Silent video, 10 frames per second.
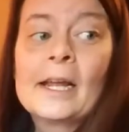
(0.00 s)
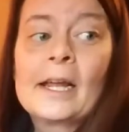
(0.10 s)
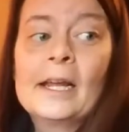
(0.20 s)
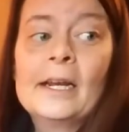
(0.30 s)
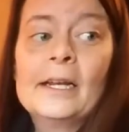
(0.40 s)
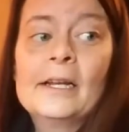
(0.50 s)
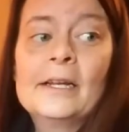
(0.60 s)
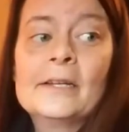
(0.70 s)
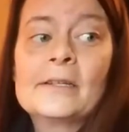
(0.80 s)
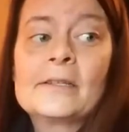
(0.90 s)
It
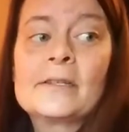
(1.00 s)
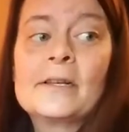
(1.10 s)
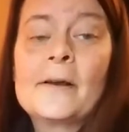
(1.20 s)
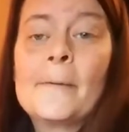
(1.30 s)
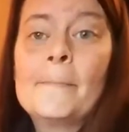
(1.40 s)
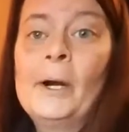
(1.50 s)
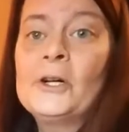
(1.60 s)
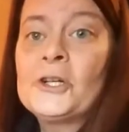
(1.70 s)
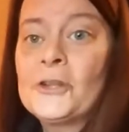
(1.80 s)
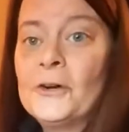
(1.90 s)
is
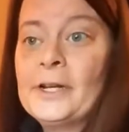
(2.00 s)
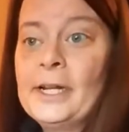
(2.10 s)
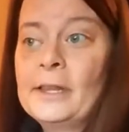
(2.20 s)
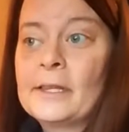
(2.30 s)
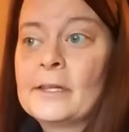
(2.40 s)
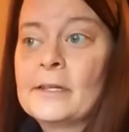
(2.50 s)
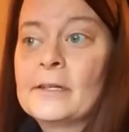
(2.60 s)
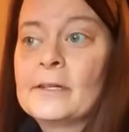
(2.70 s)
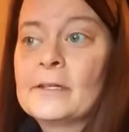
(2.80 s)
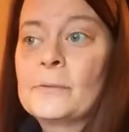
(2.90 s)
March 30th,
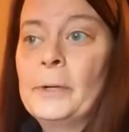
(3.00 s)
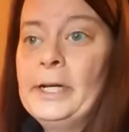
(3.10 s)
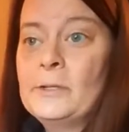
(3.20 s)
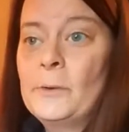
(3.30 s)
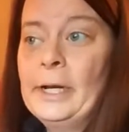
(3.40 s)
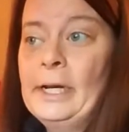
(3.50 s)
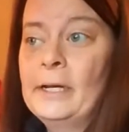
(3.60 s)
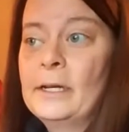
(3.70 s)
2020,